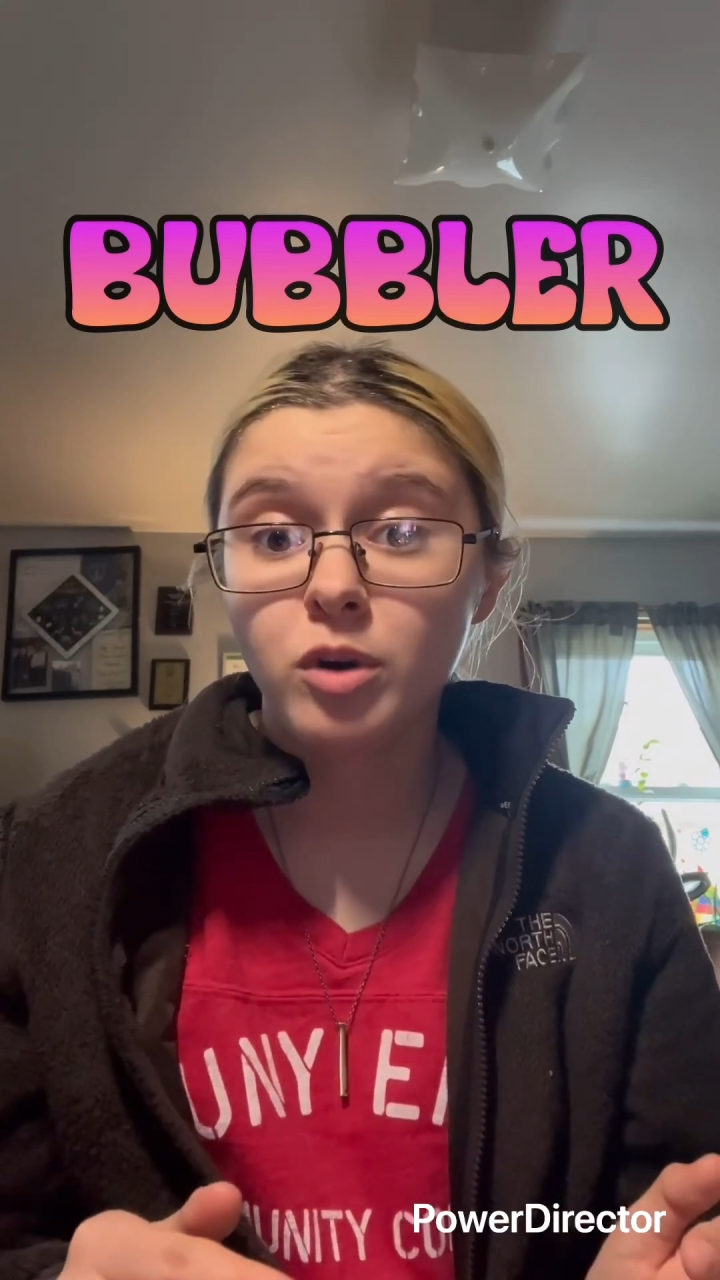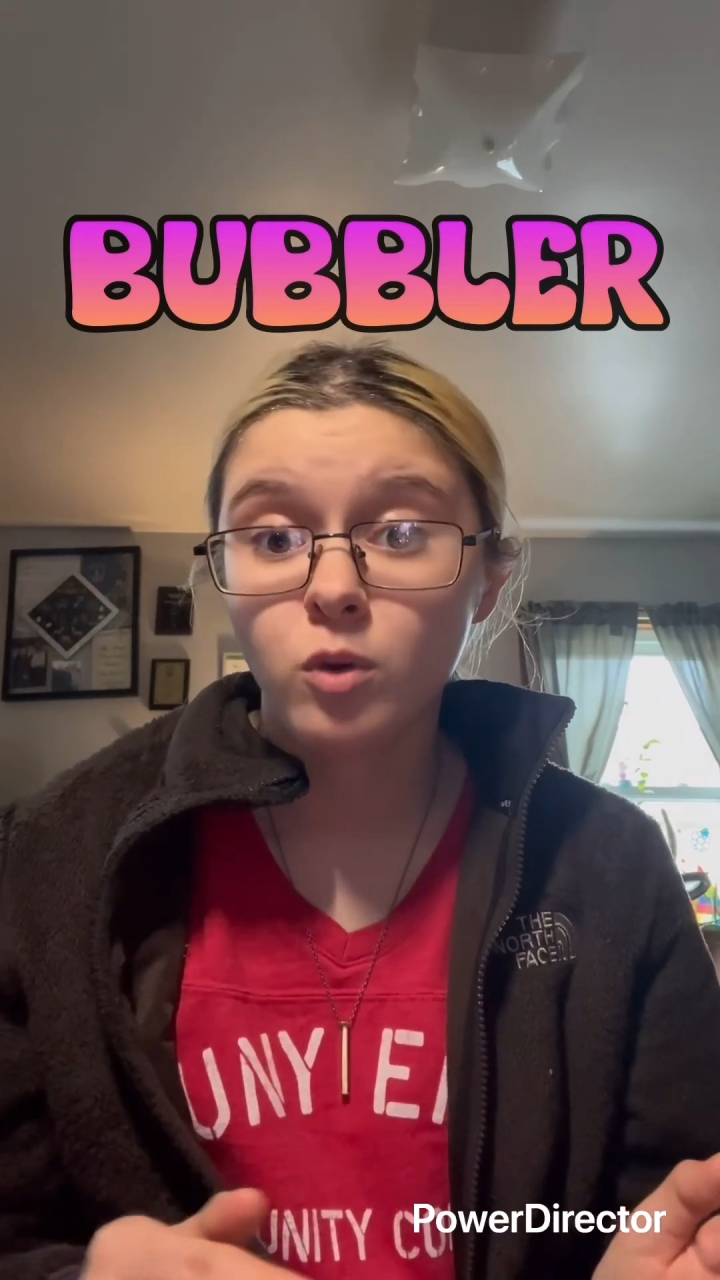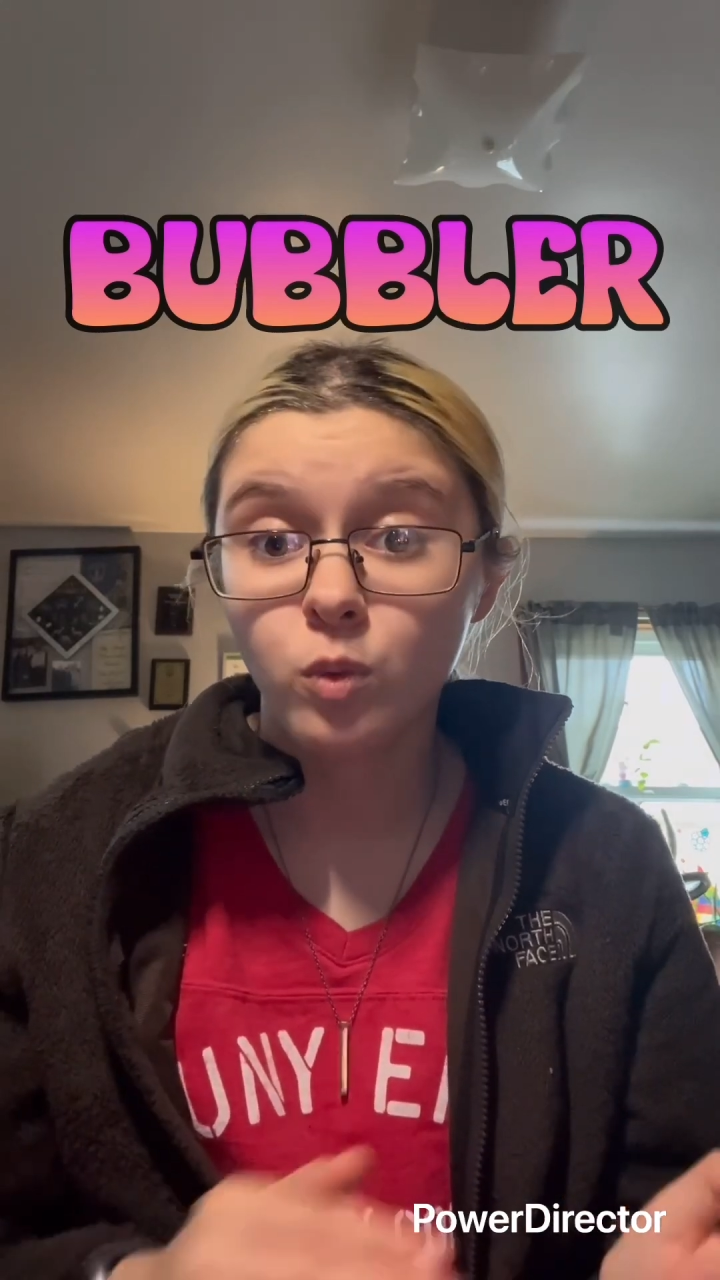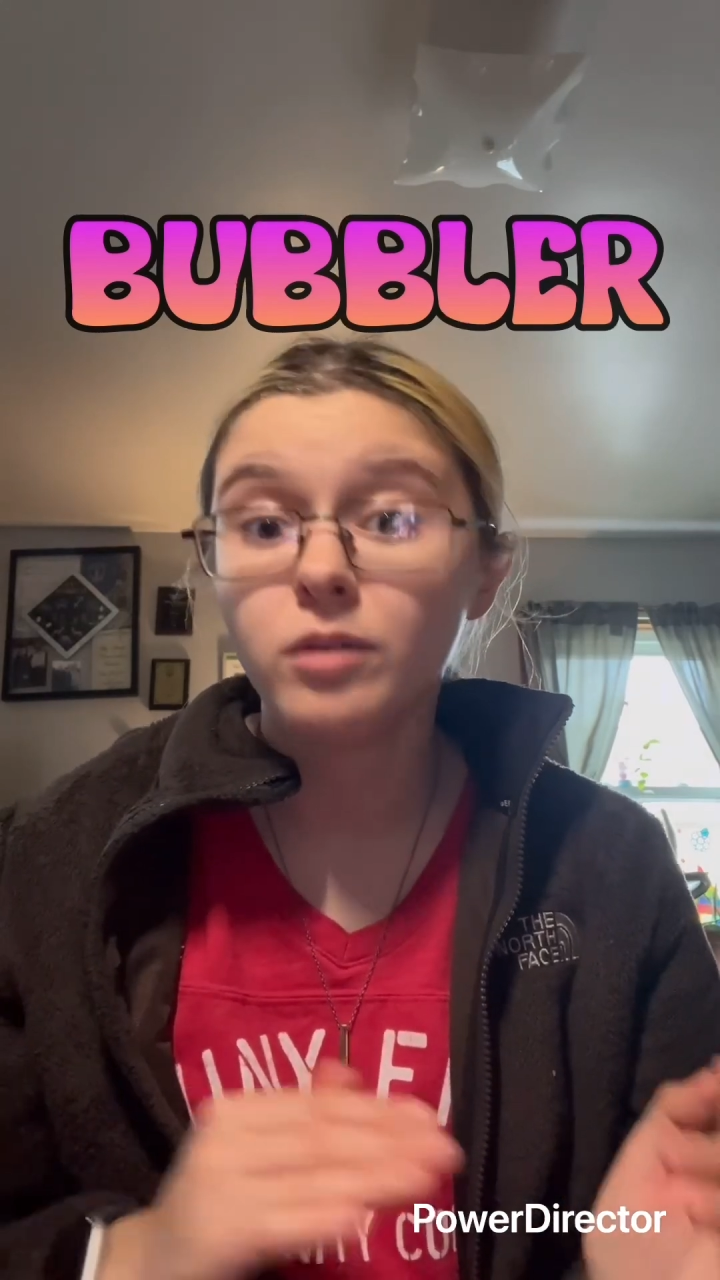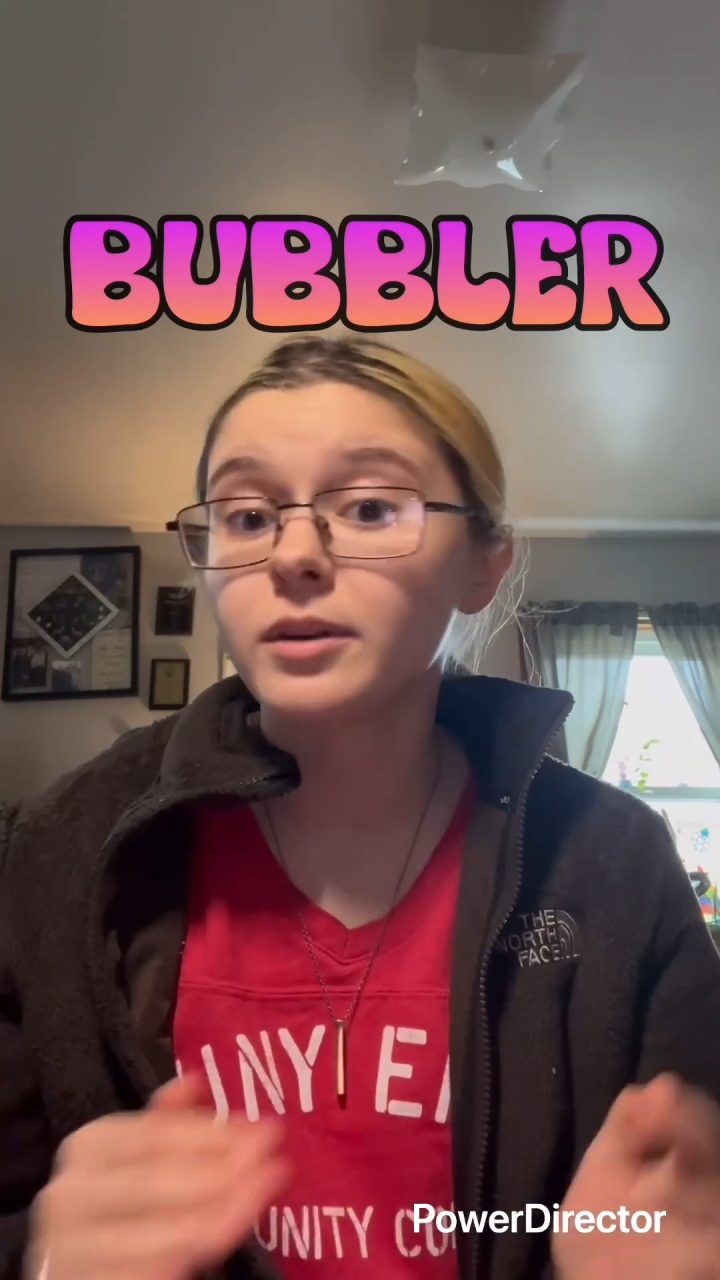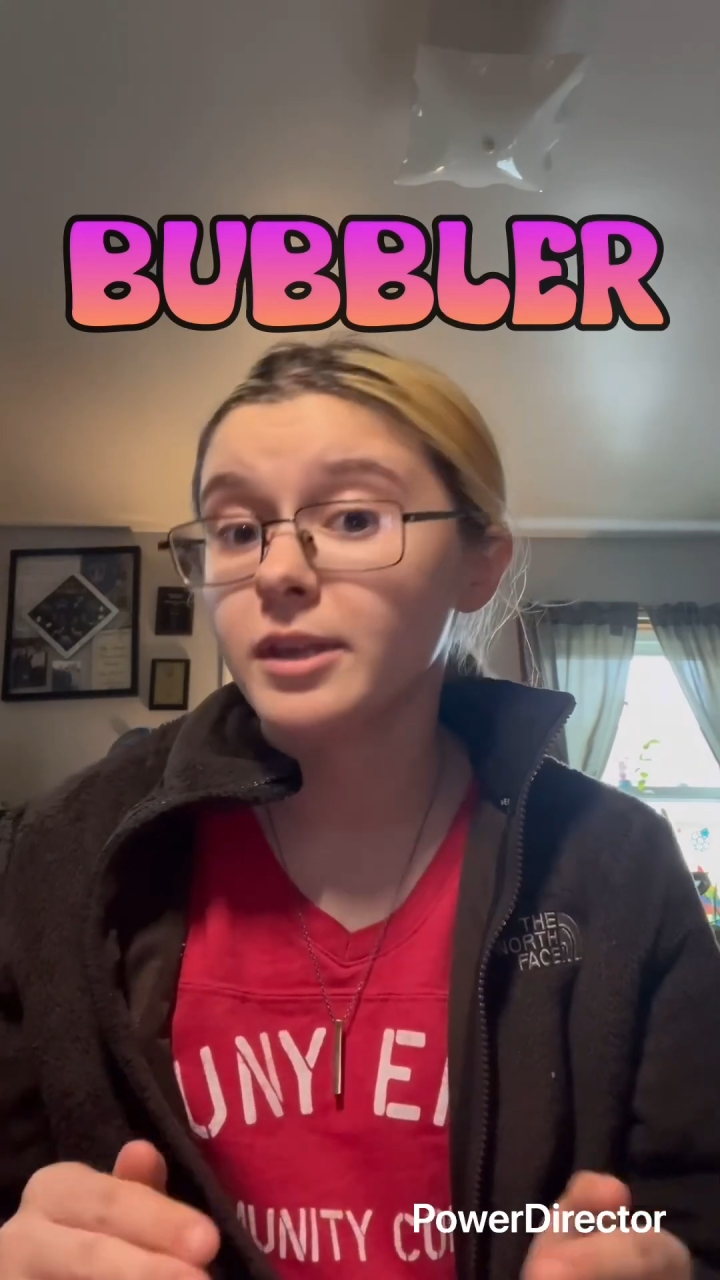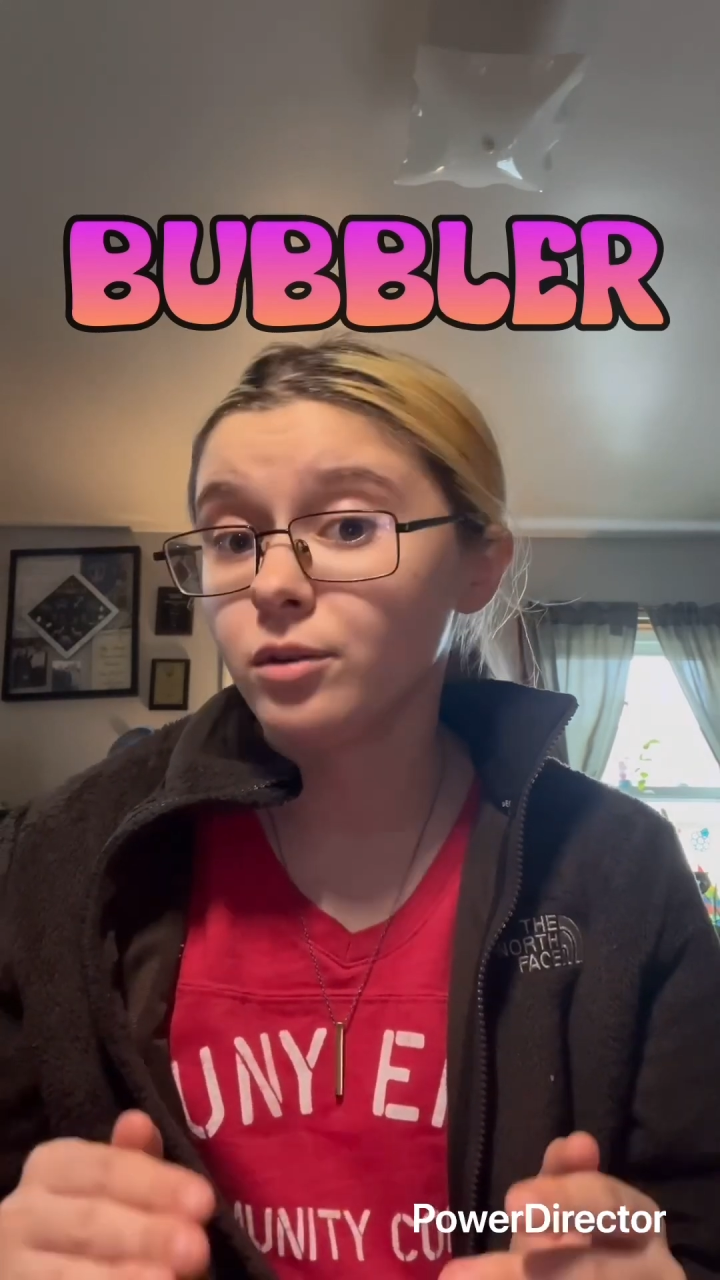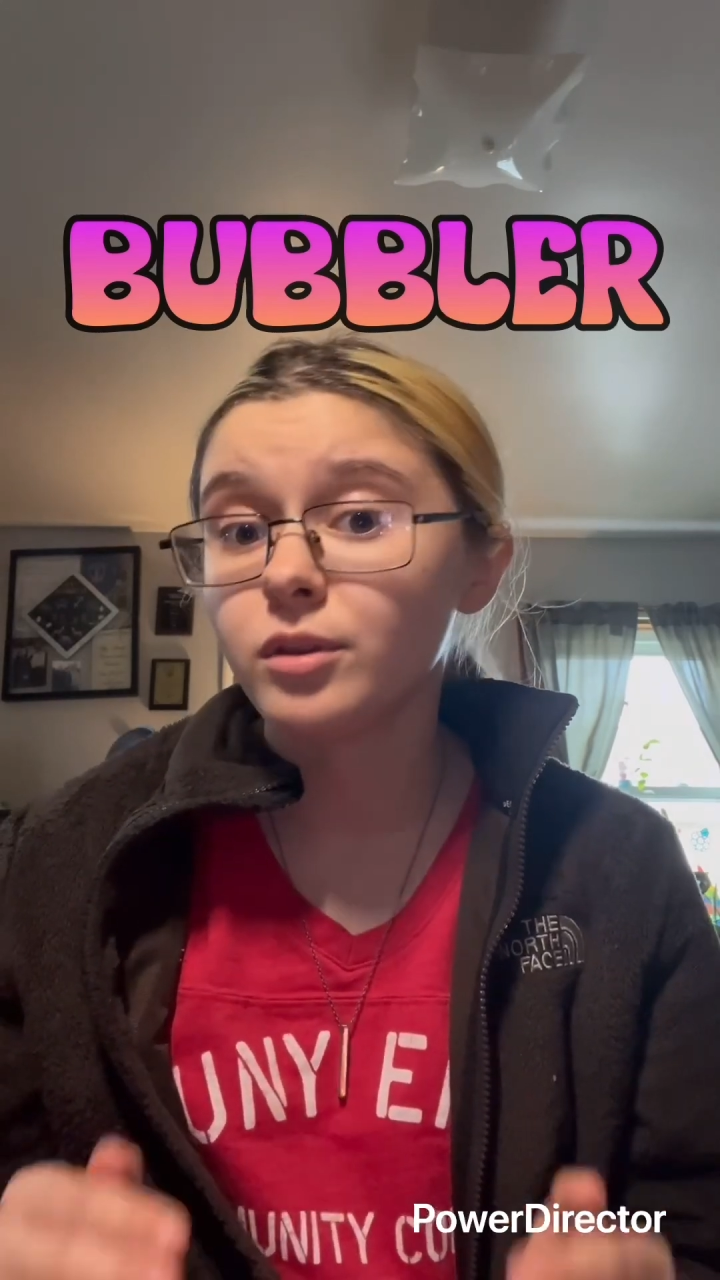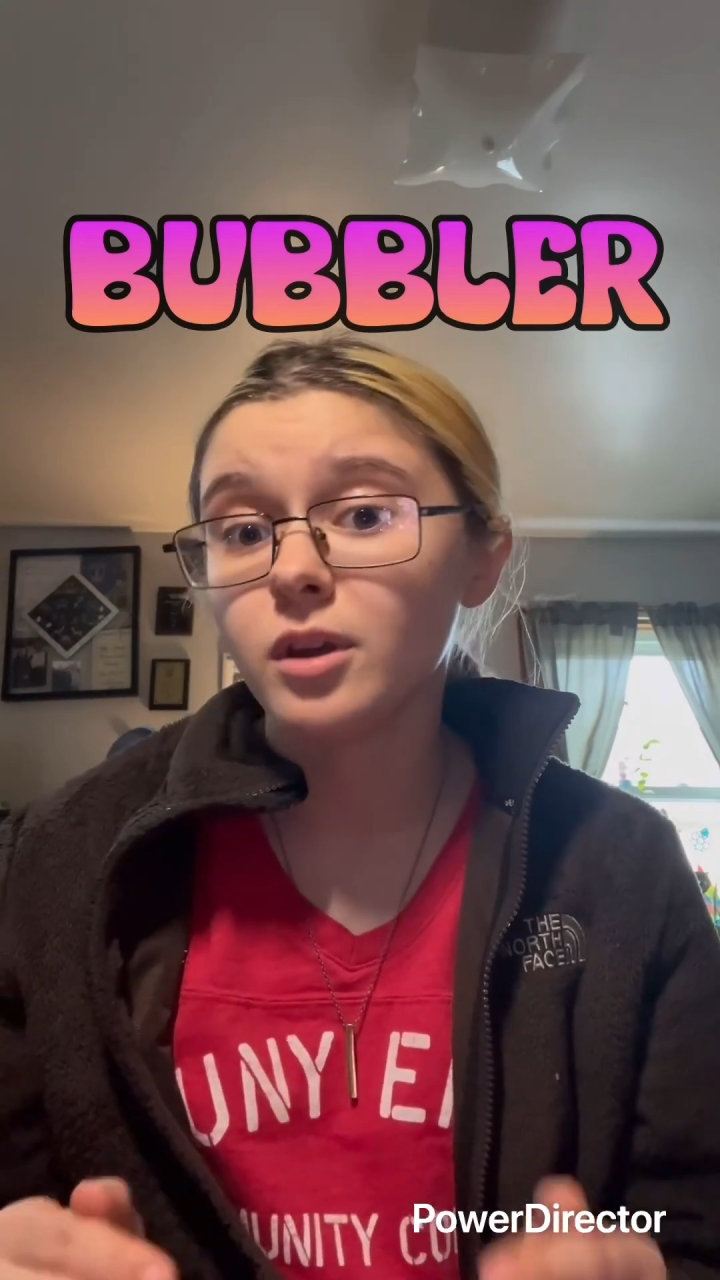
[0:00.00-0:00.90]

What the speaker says: will kill the